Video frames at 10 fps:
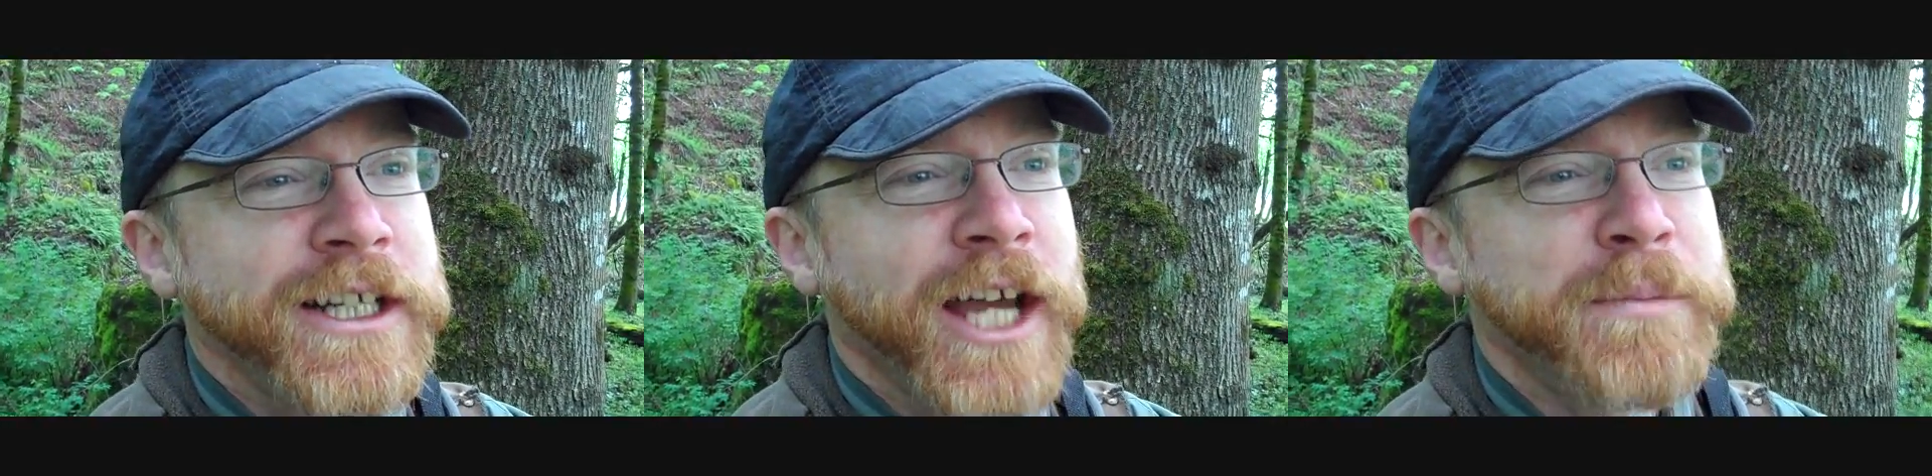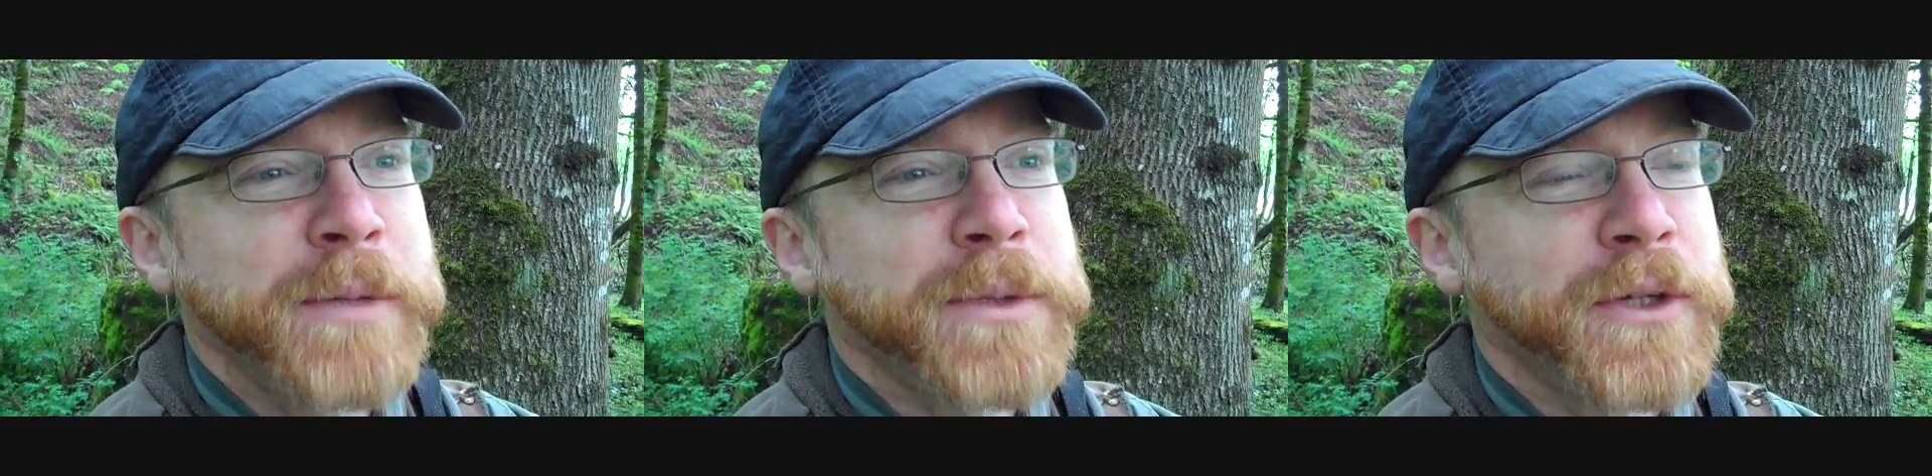
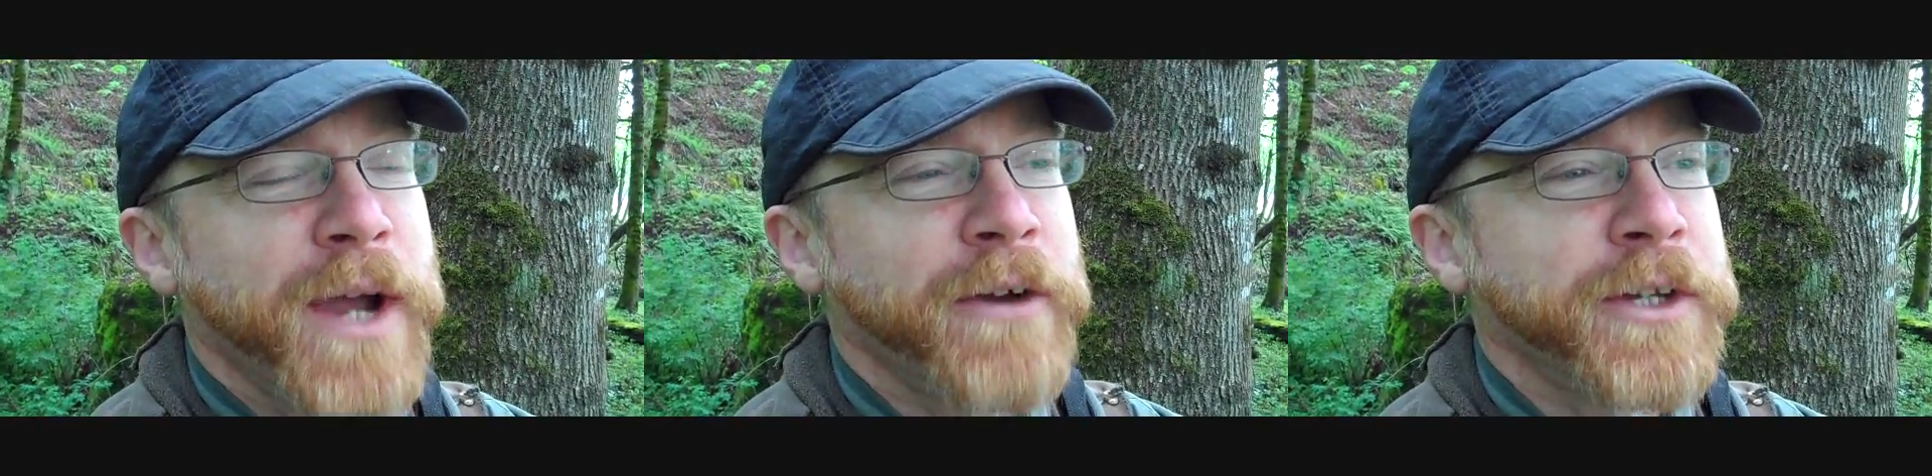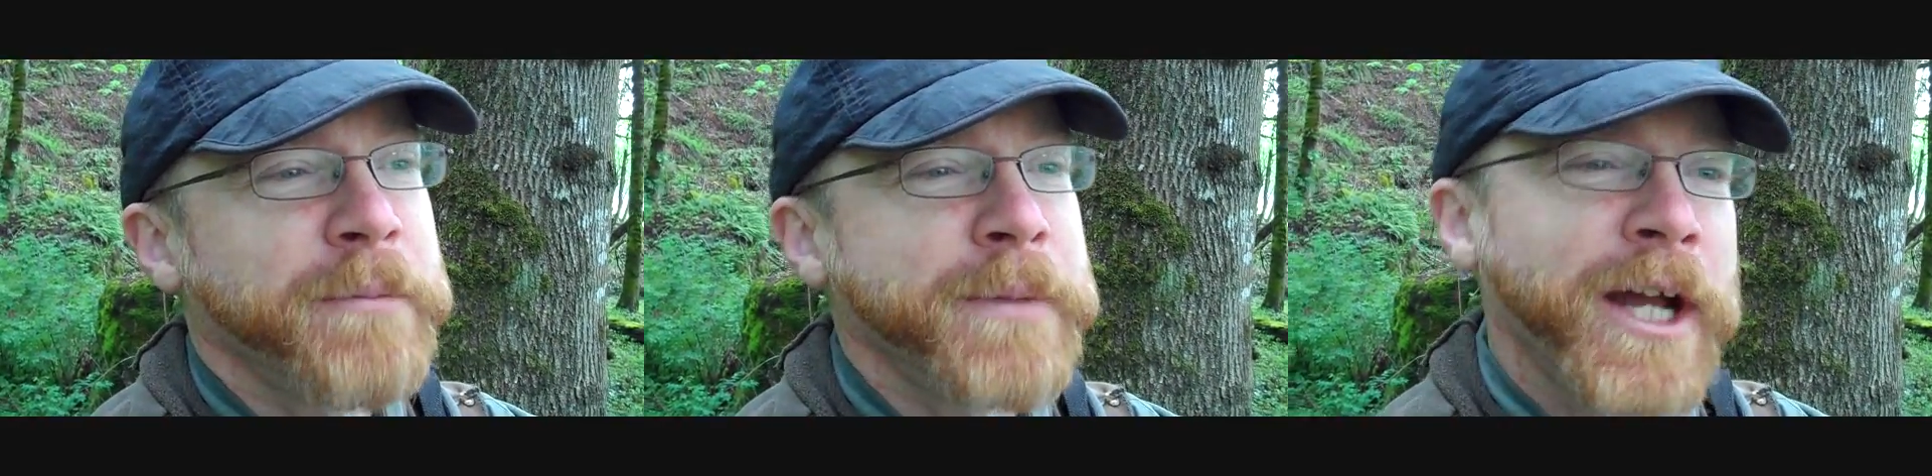at people
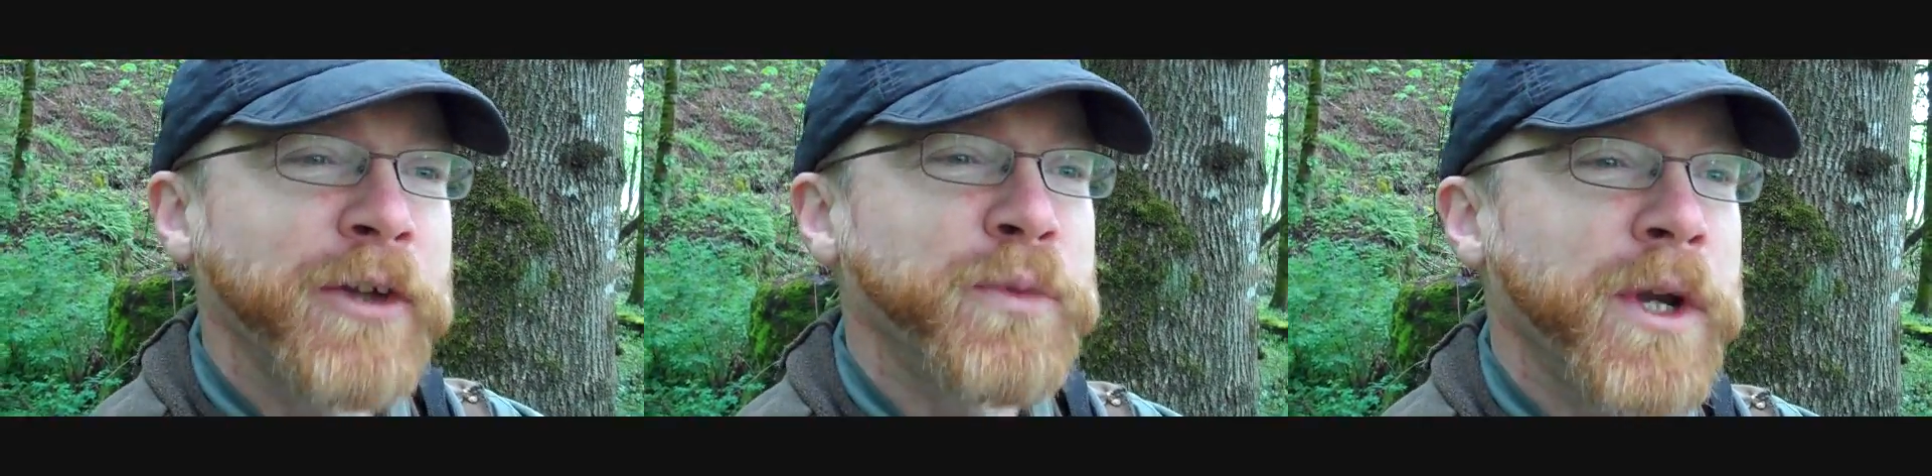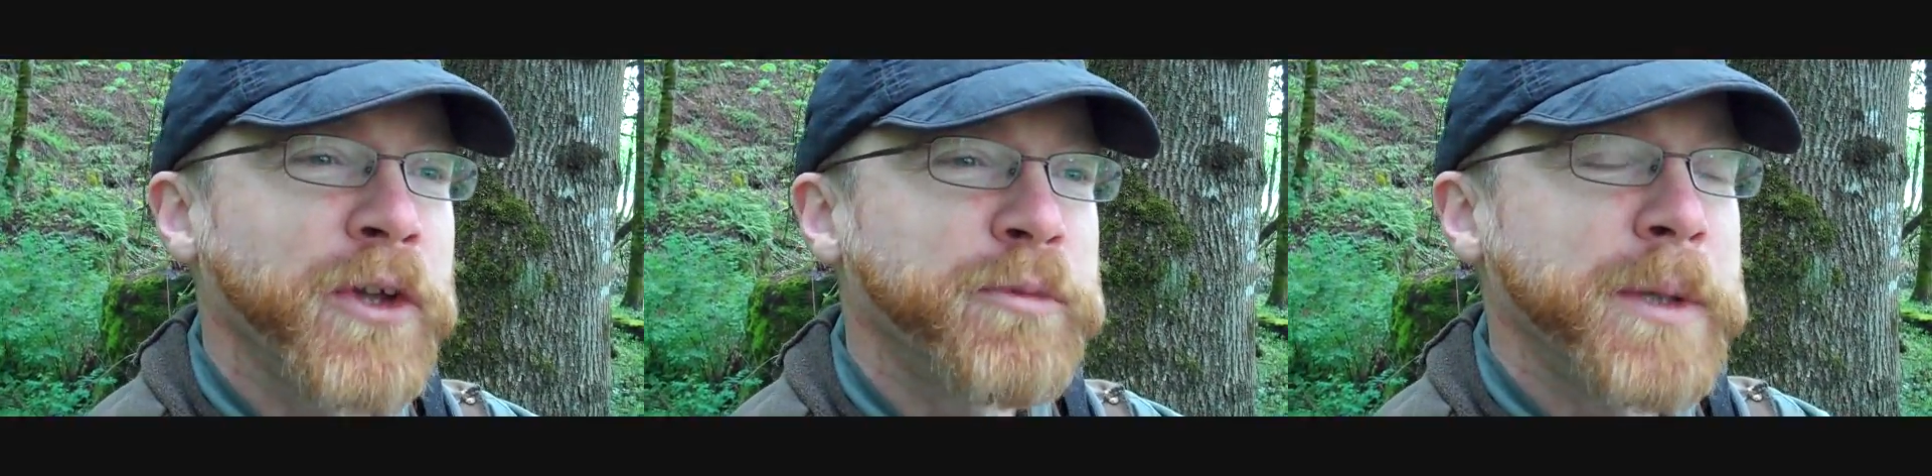around him, and I was
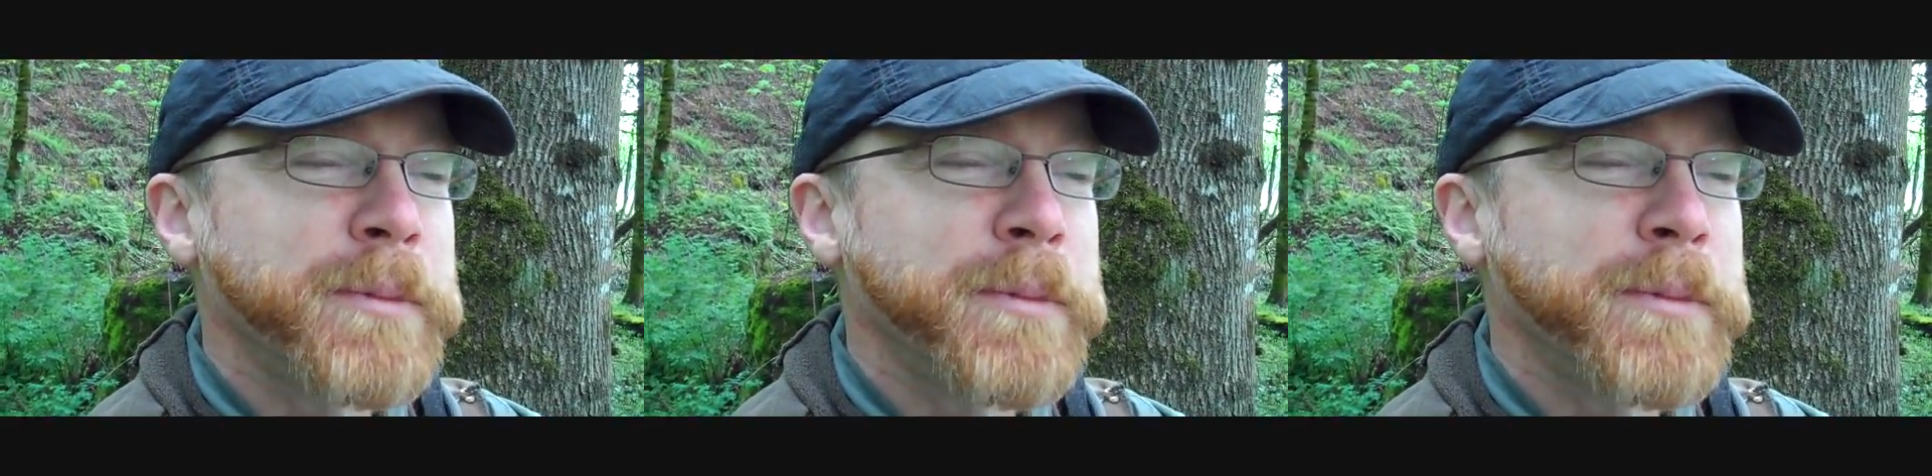one of those